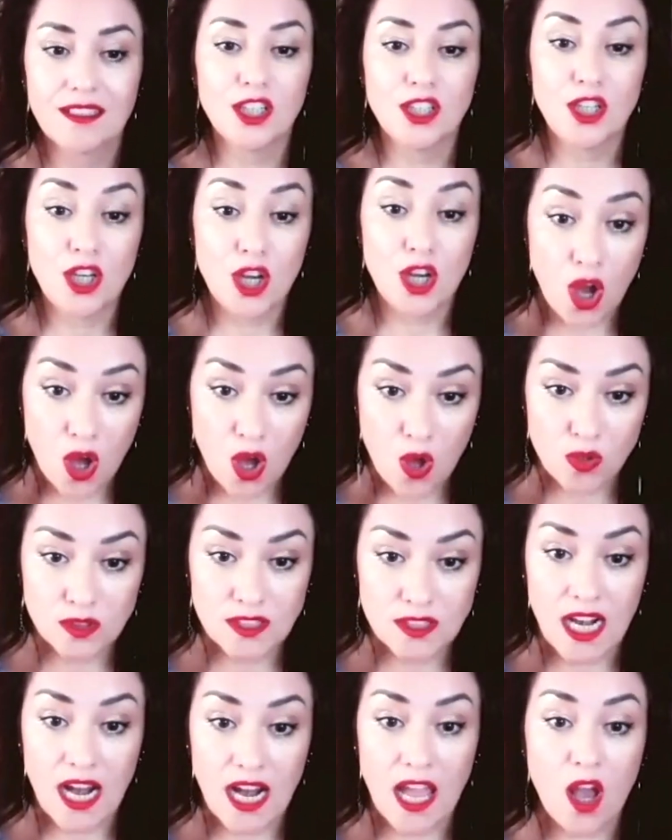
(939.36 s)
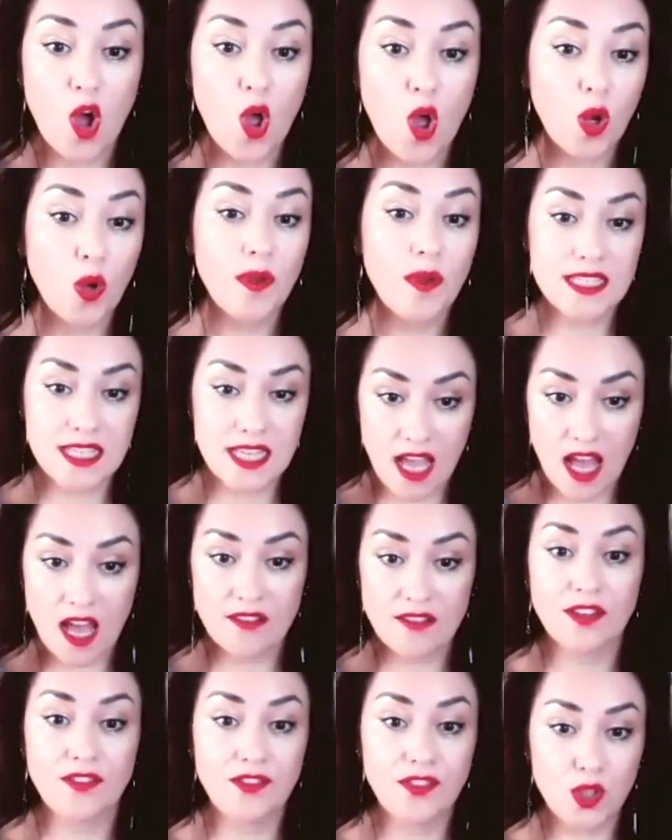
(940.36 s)
know that I always
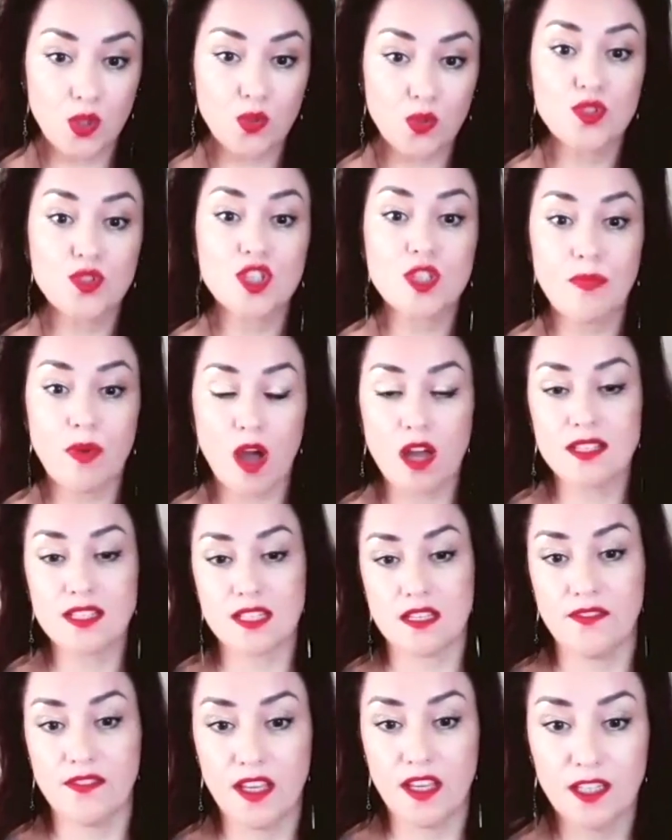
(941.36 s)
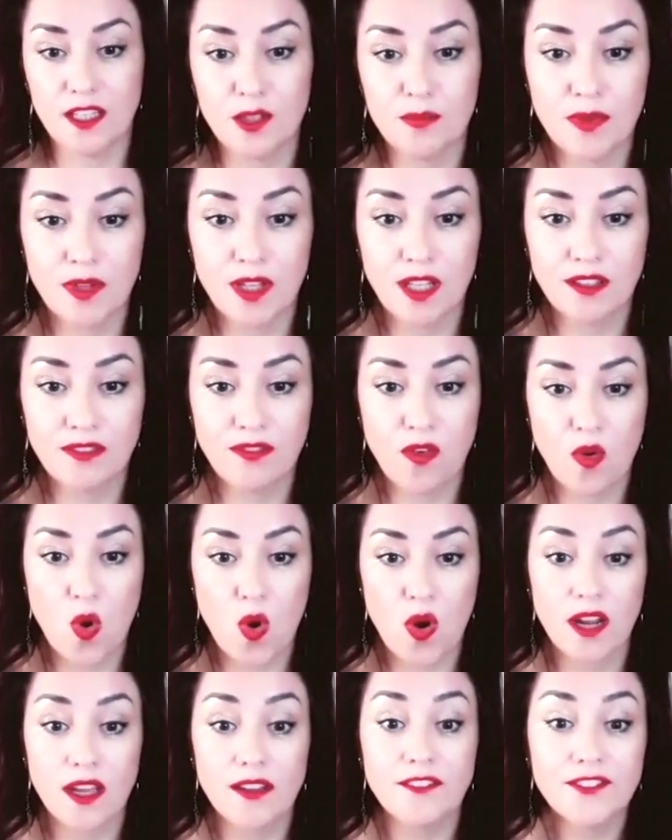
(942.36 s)
have few spots available
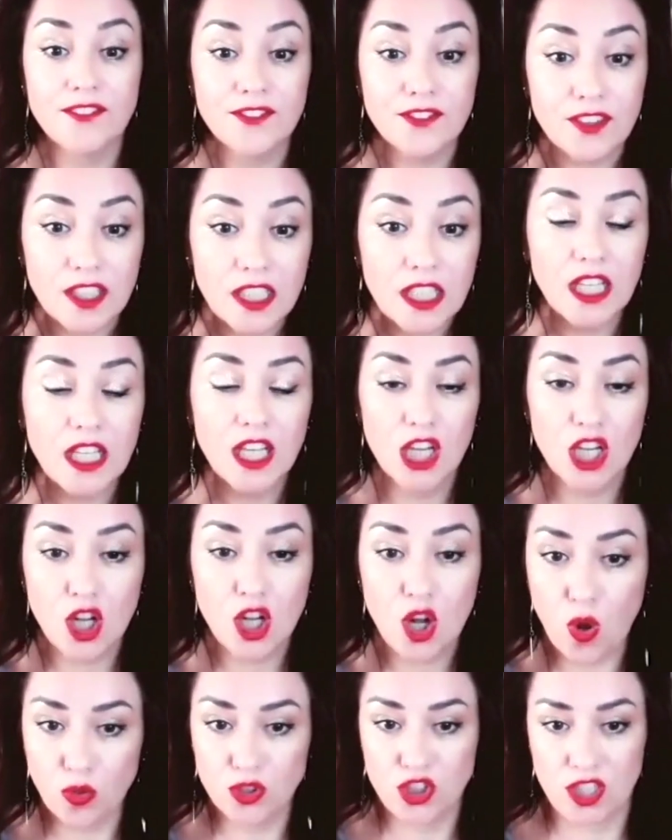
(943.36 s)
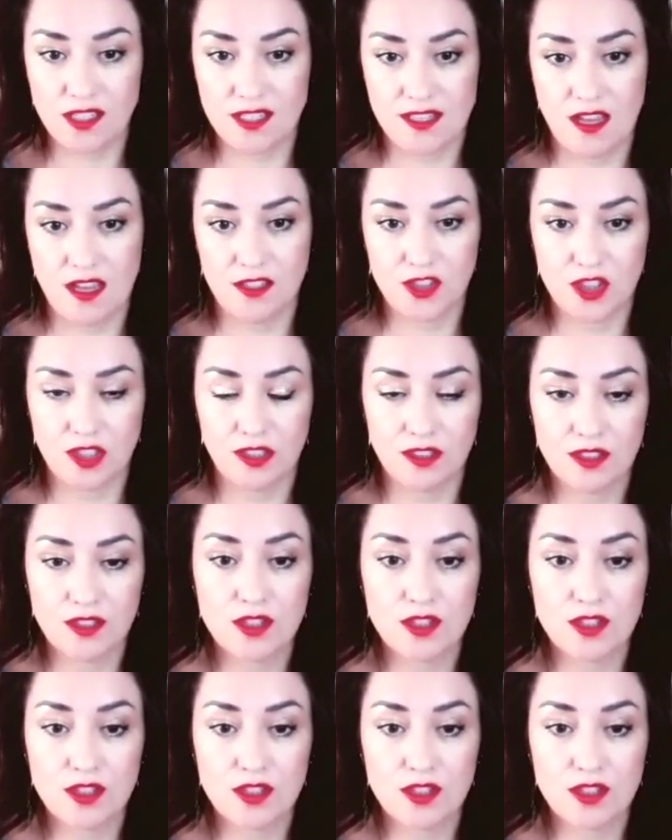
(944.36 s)
for free coaching session.